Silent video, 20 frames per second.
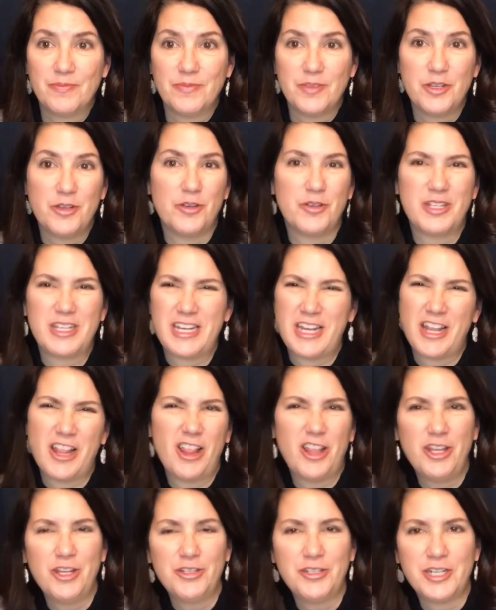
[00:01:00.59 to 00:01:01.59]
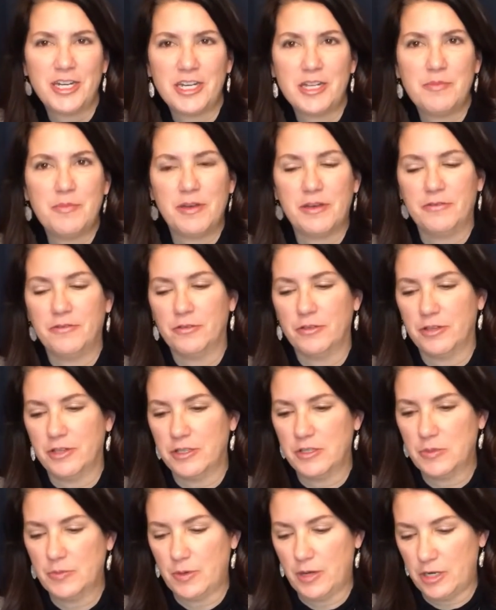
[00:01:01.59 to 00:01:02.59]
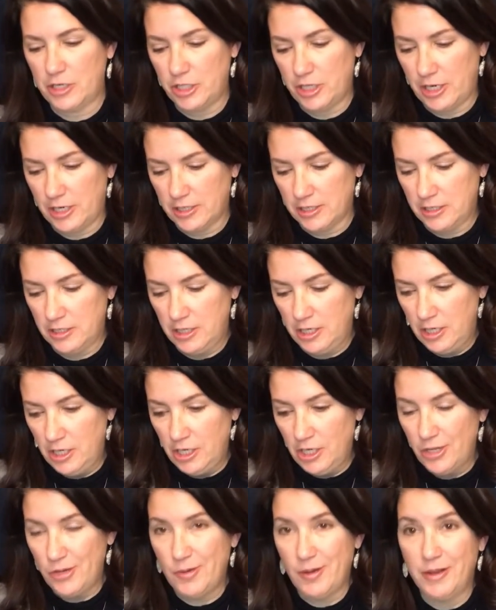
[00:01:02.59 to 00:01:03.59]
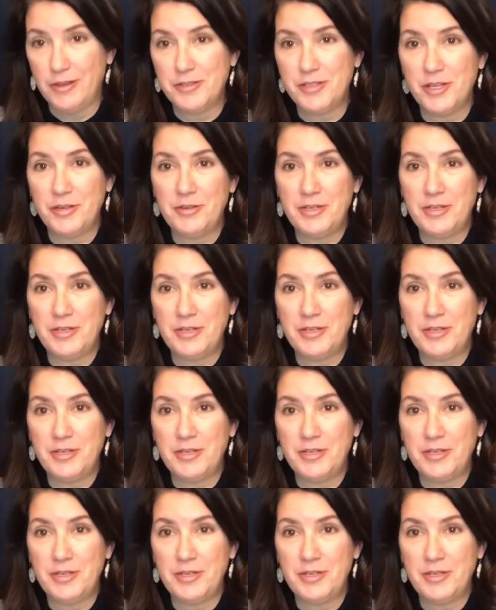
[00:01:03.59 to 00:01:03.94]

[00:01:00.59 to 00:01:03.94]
you only need a little tiny bit for this project. You also